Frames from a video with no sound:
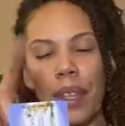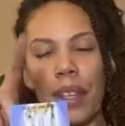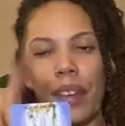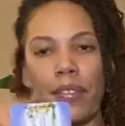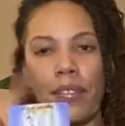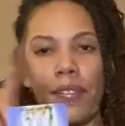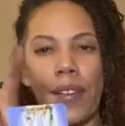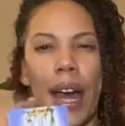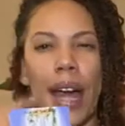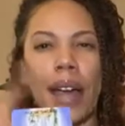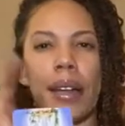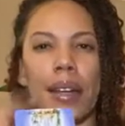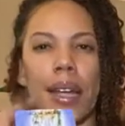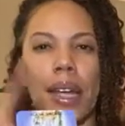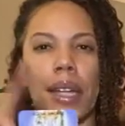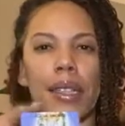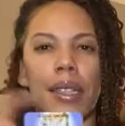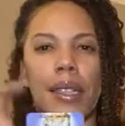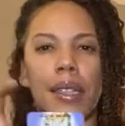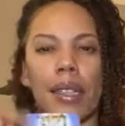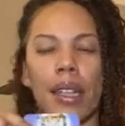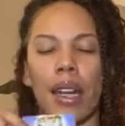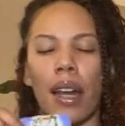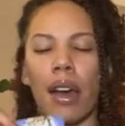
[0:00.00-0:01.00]

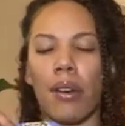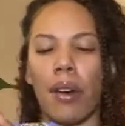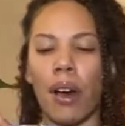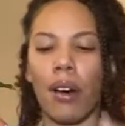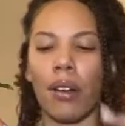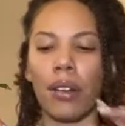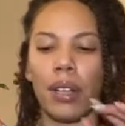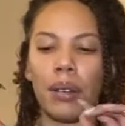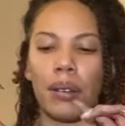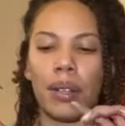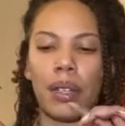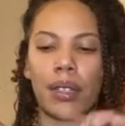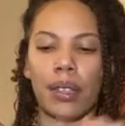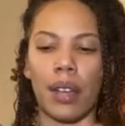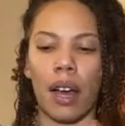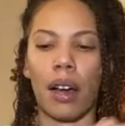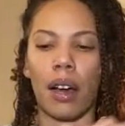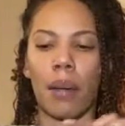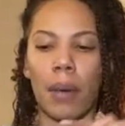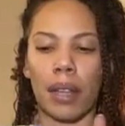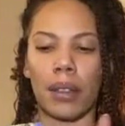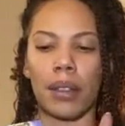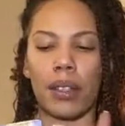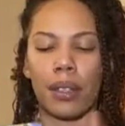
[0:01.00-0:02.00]
finances, and I only want to talk
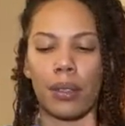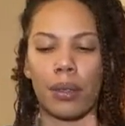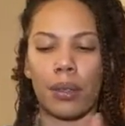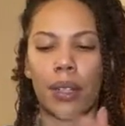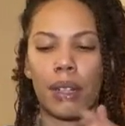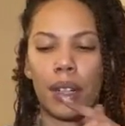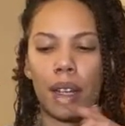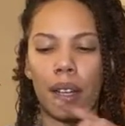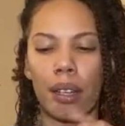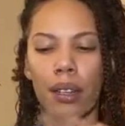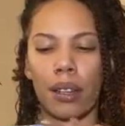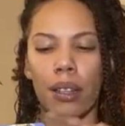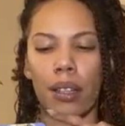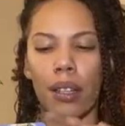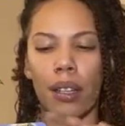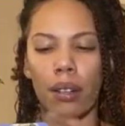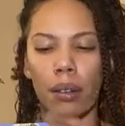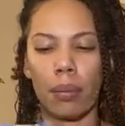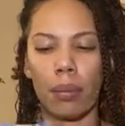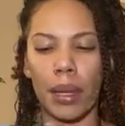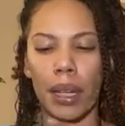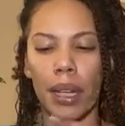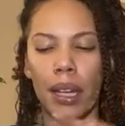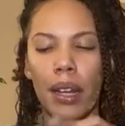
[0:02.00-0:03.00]
about this one a little
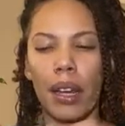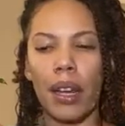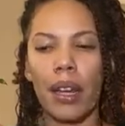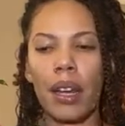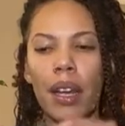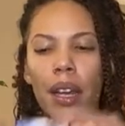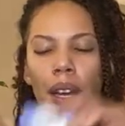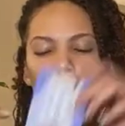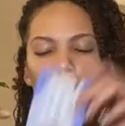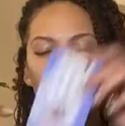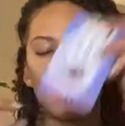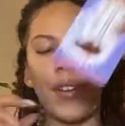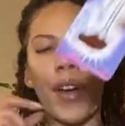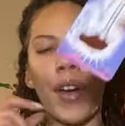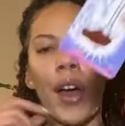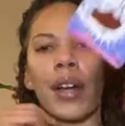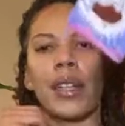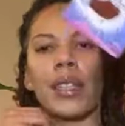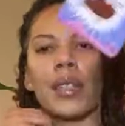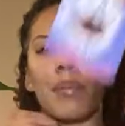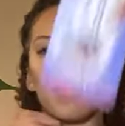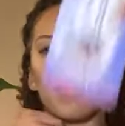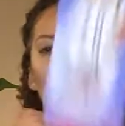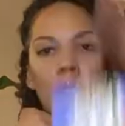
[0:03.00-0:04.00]
bit. As far
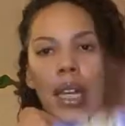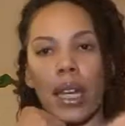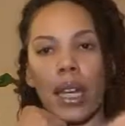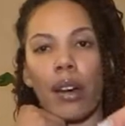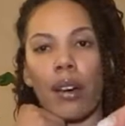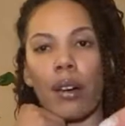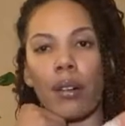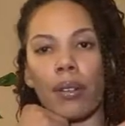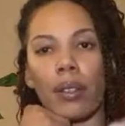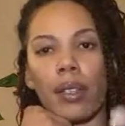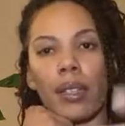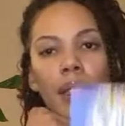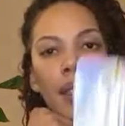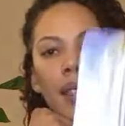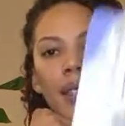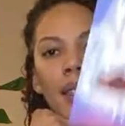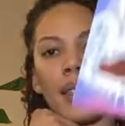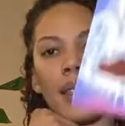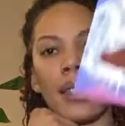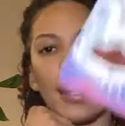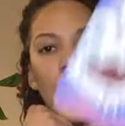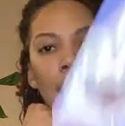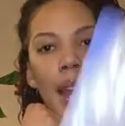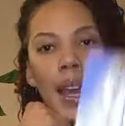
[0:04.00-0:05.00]
as money goes, this is
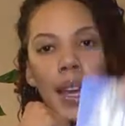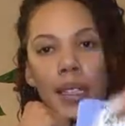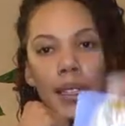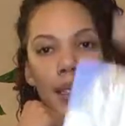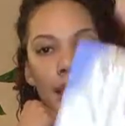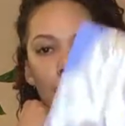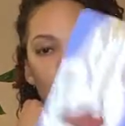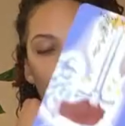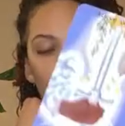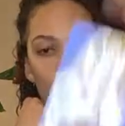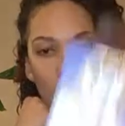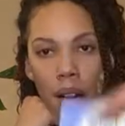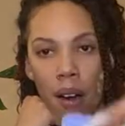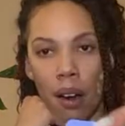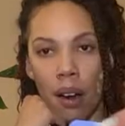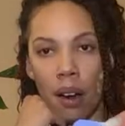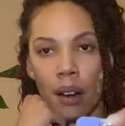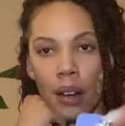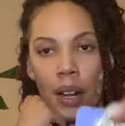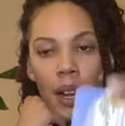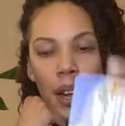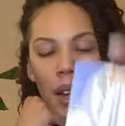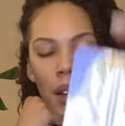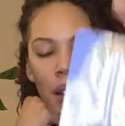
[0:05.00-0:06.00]
an ace card.
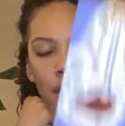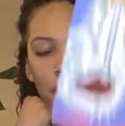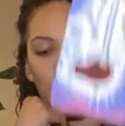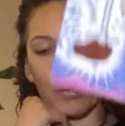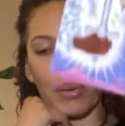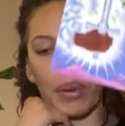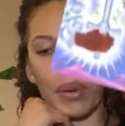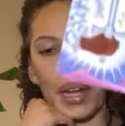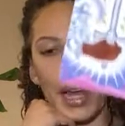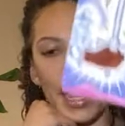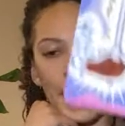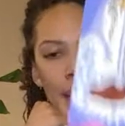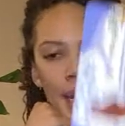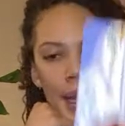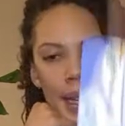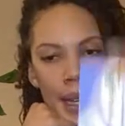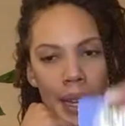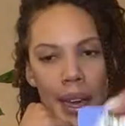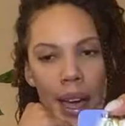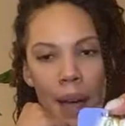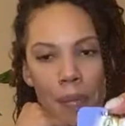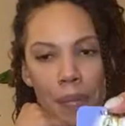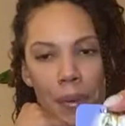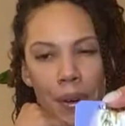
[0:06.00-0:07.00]
So what I get,
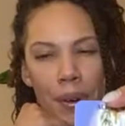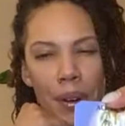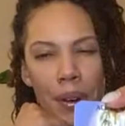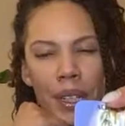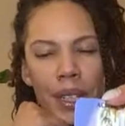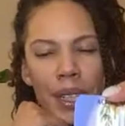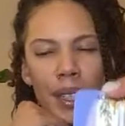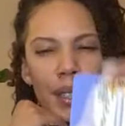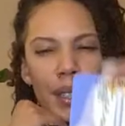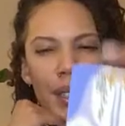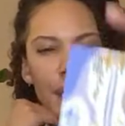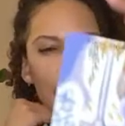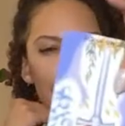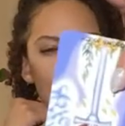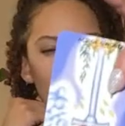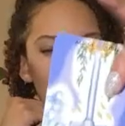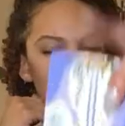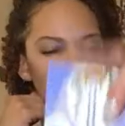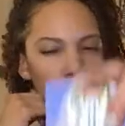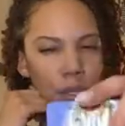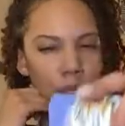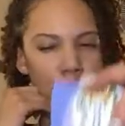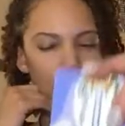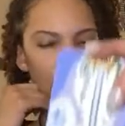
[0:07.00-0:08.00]
Capricorn, and this is an
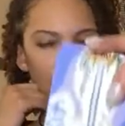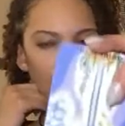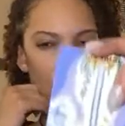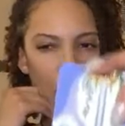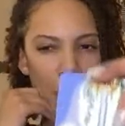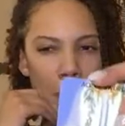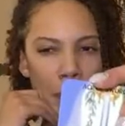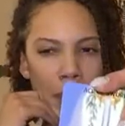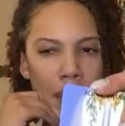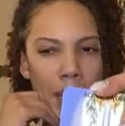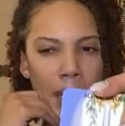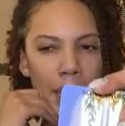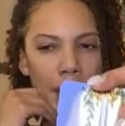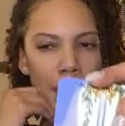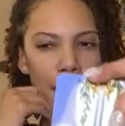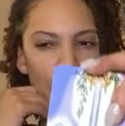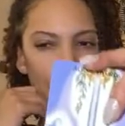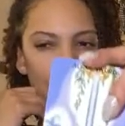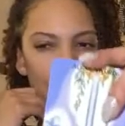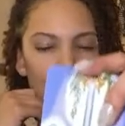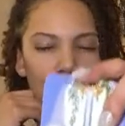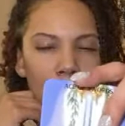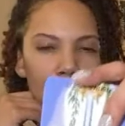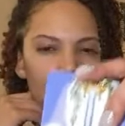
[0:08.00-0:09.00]
interesting one because
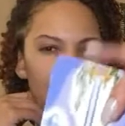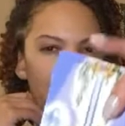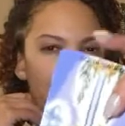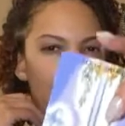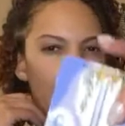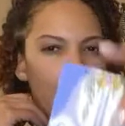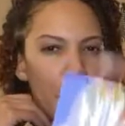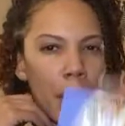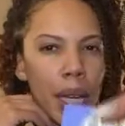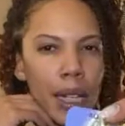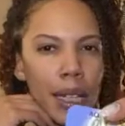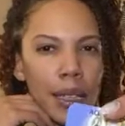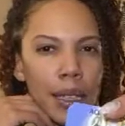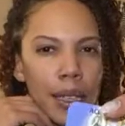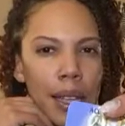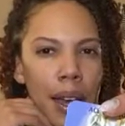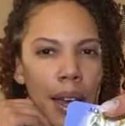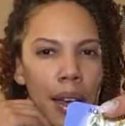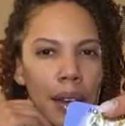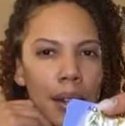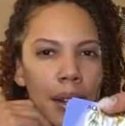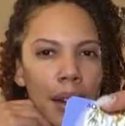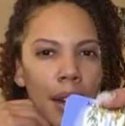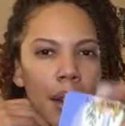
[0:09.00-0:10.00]
you guys are a money
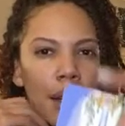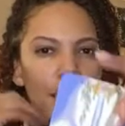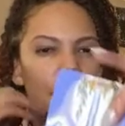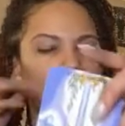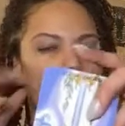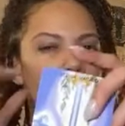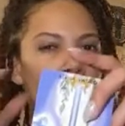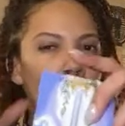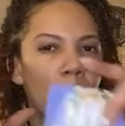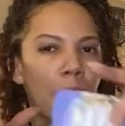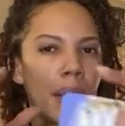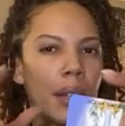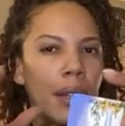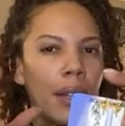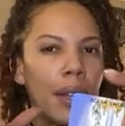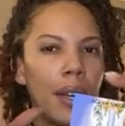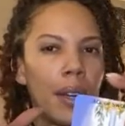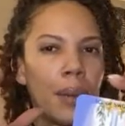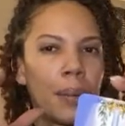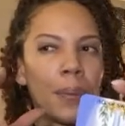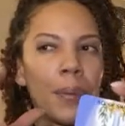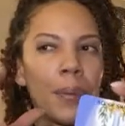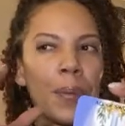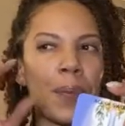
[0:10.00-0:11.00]
sign, and y'all
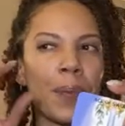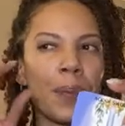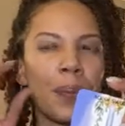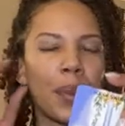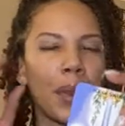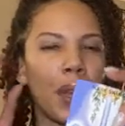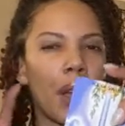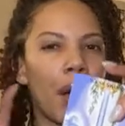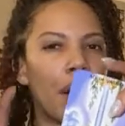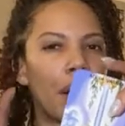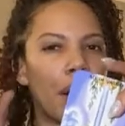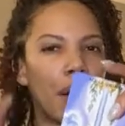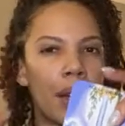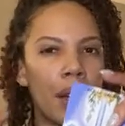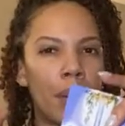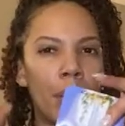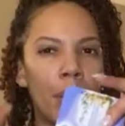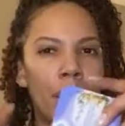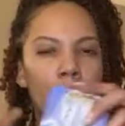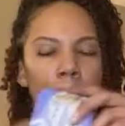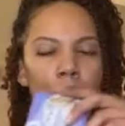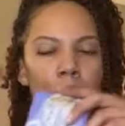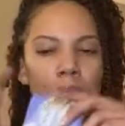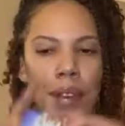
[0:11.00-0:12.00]
typically are good
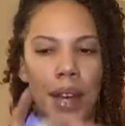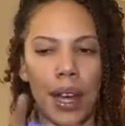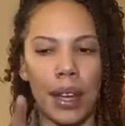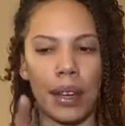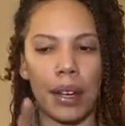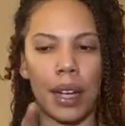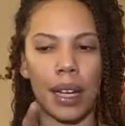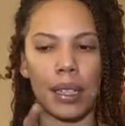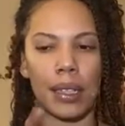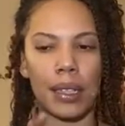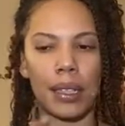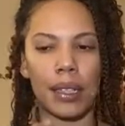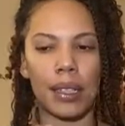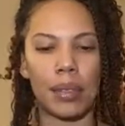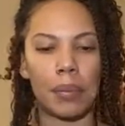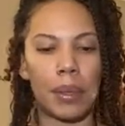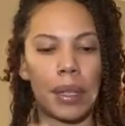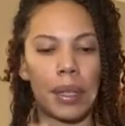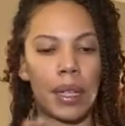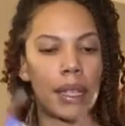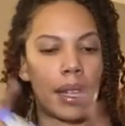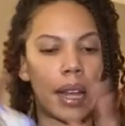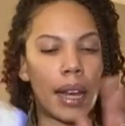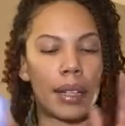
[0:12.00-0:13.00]
with your finances,
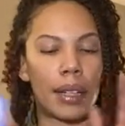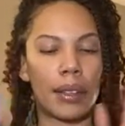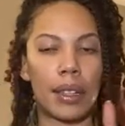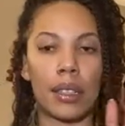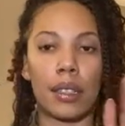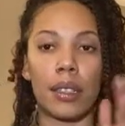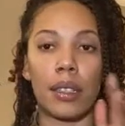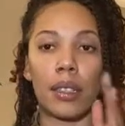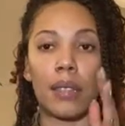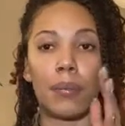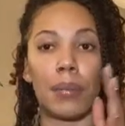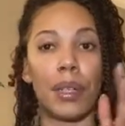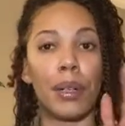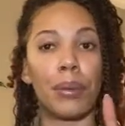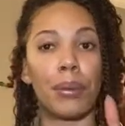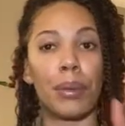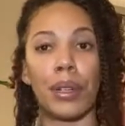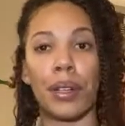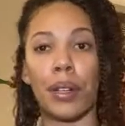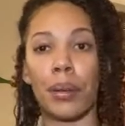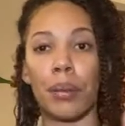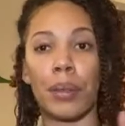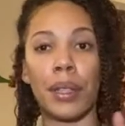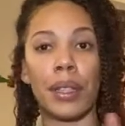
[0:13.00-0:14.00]
but like, let's just be real, we